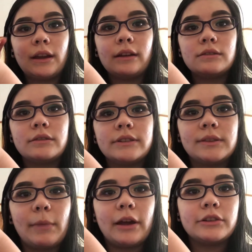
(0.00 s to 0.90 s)
I don't know if it's
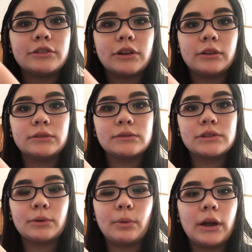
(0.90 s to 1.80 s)
my undertones
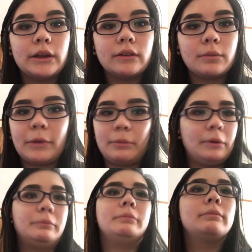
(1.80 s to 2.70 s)
or what, or maybe
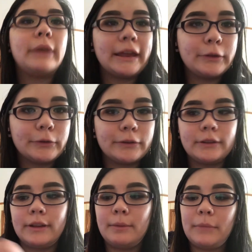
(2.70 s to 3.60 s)
I'm paler
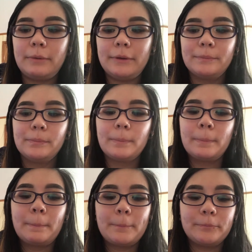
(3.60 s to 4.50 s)
than them maybe,
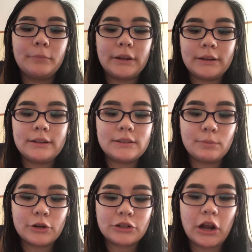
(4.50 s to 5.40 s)
but it is
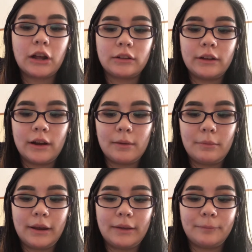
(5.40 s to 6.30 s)
more chocolate on
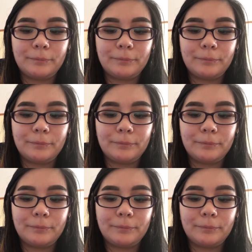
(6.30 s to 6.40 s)
me.